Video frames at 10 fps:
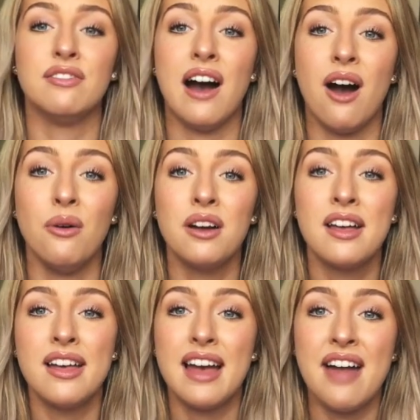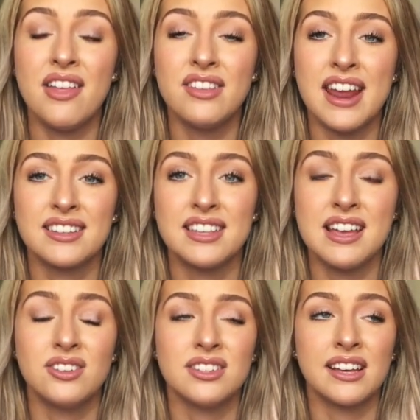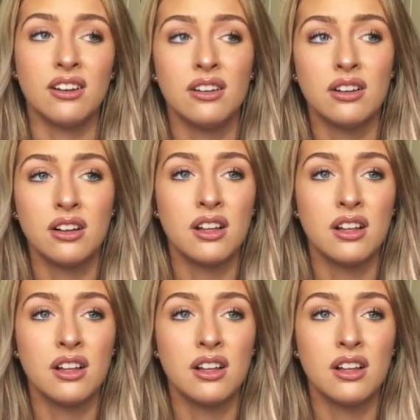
out, and then the next day you just think, oh,